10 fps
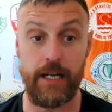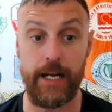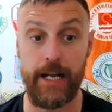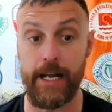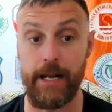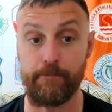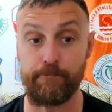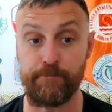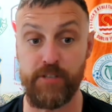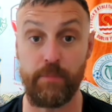
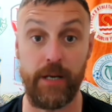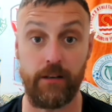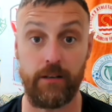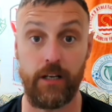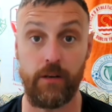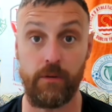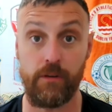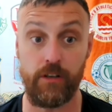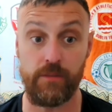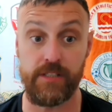So bigger
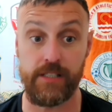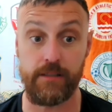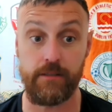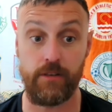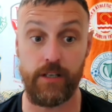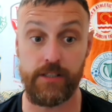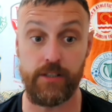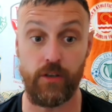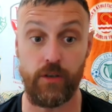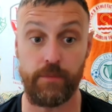clubs across
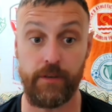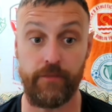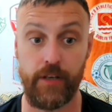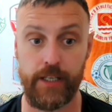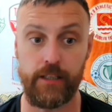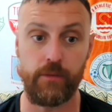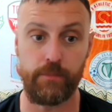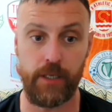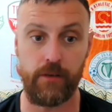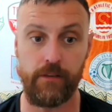Europe can find
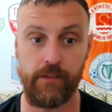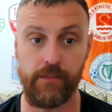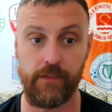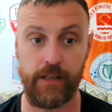loopholes,